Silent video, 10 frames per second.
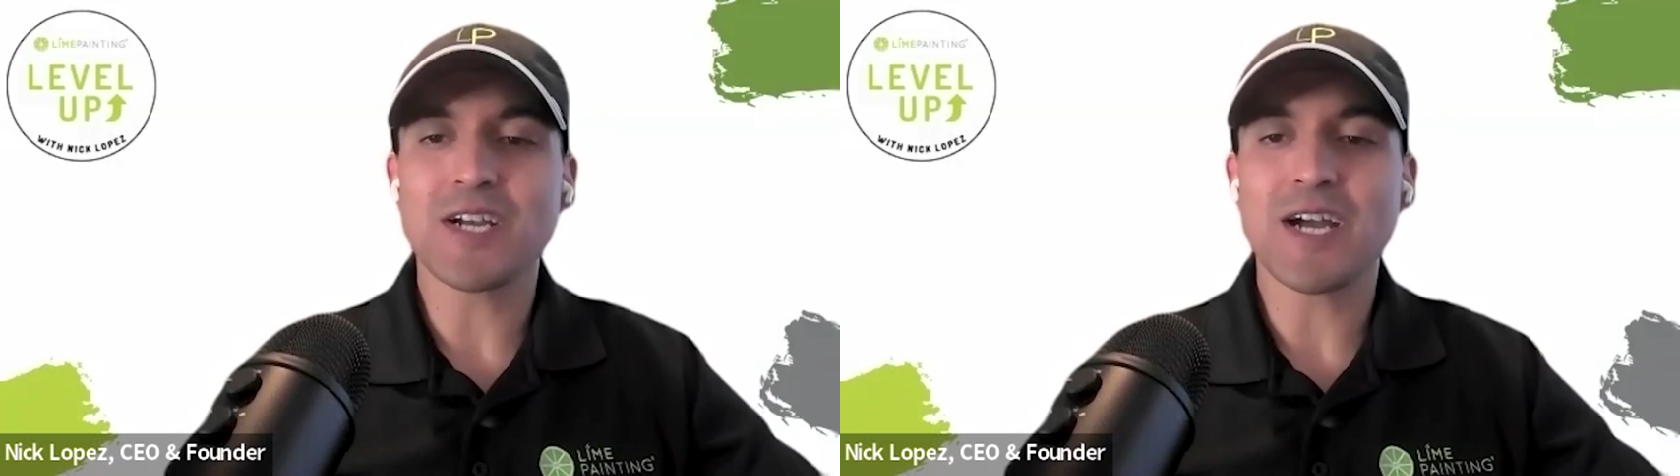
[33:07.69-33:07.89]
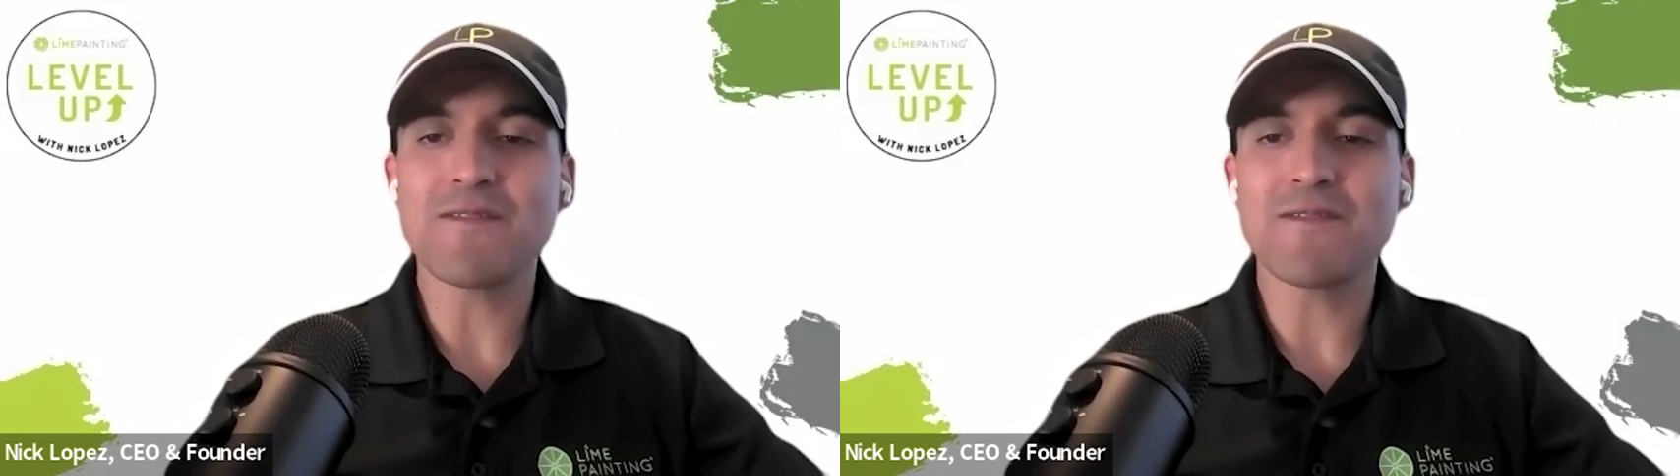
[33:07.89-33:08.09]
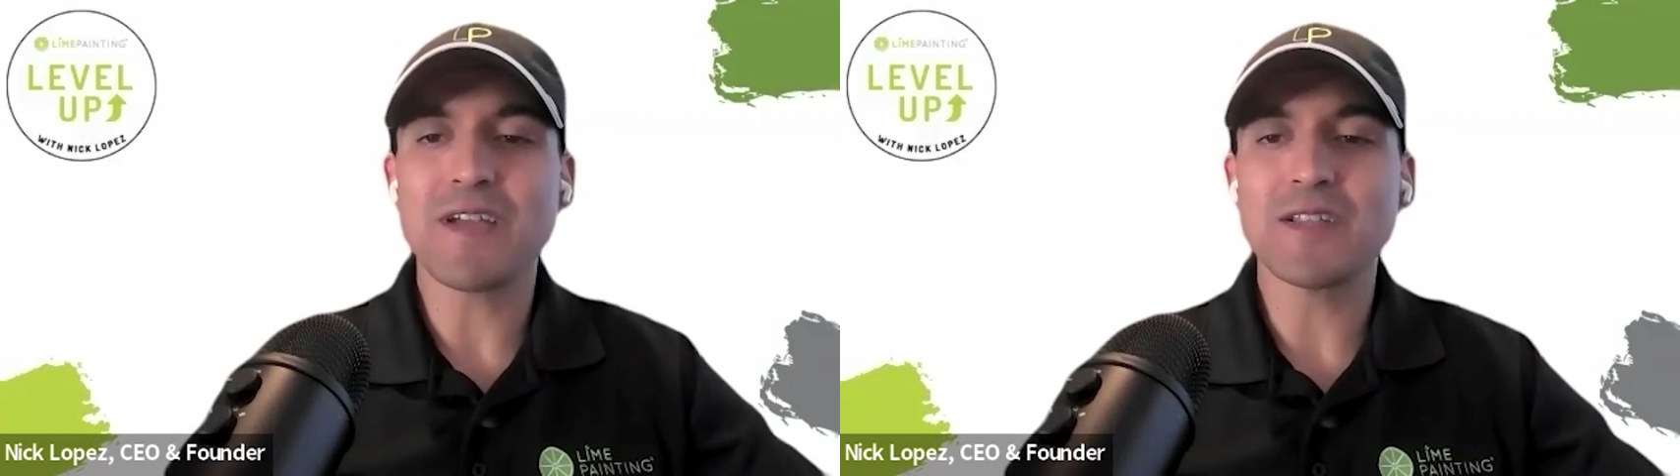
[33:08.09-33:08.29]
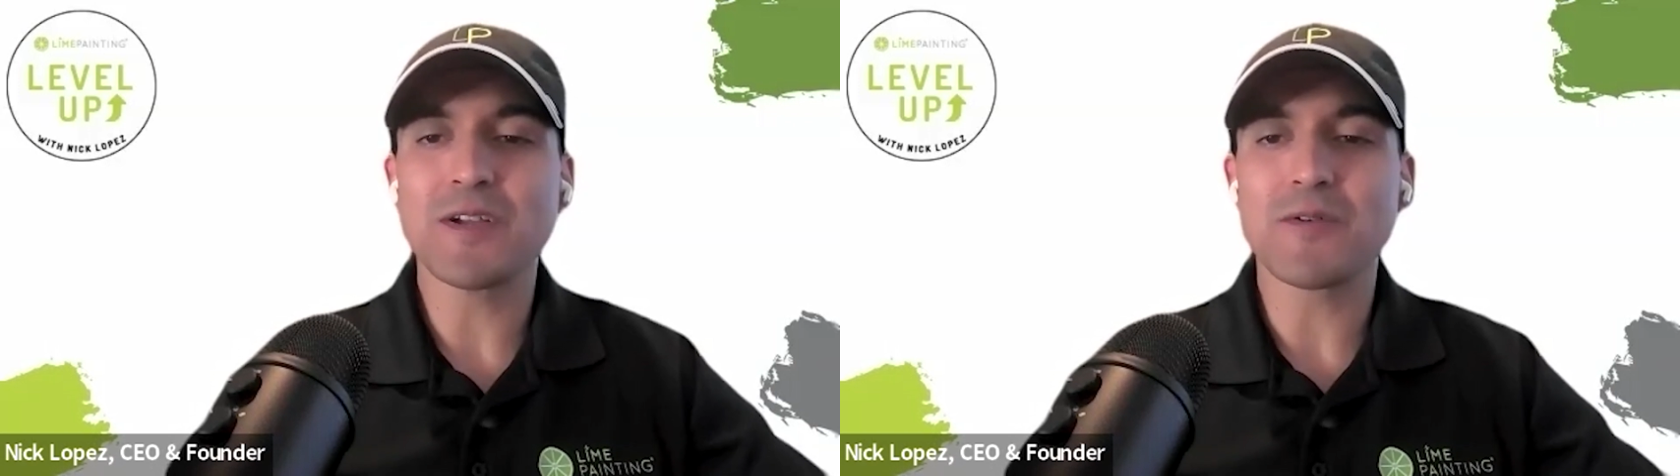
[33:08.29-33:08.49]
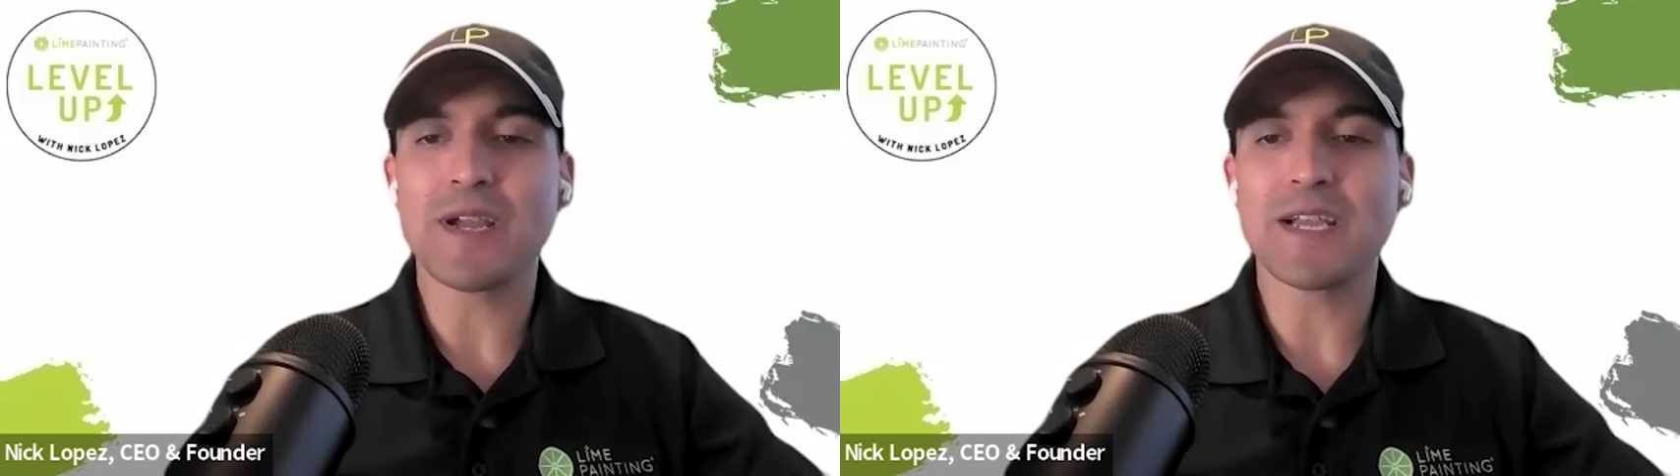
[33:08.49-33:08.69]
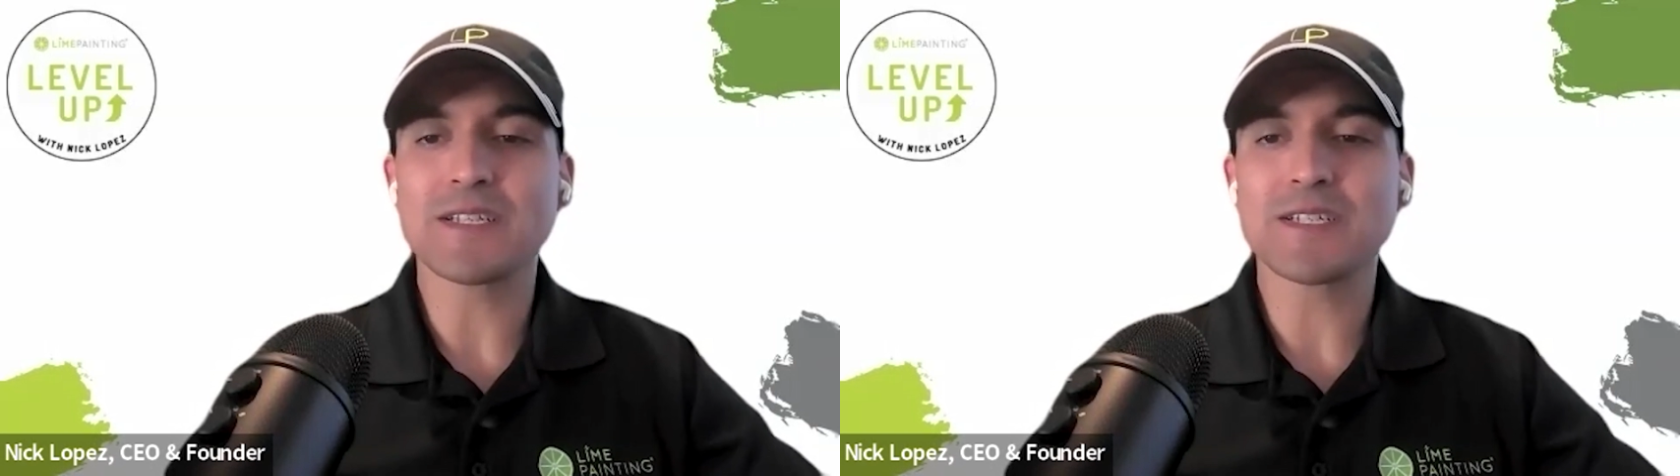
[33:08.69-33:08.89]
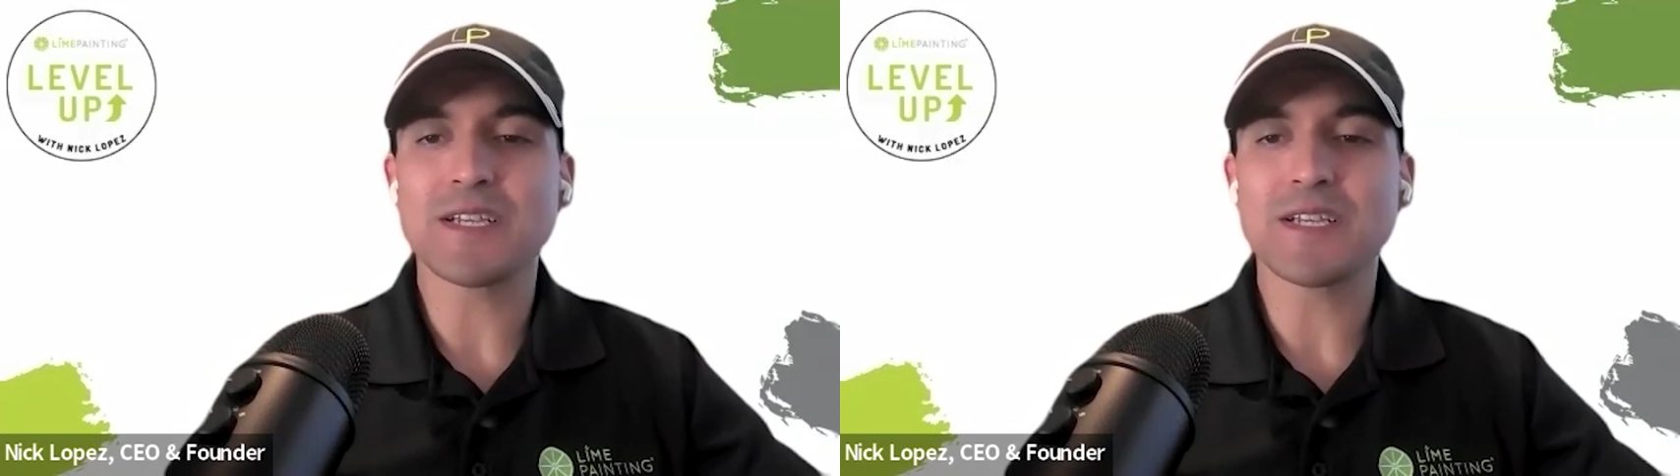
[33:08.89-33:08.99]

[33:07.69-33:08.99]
high failure rates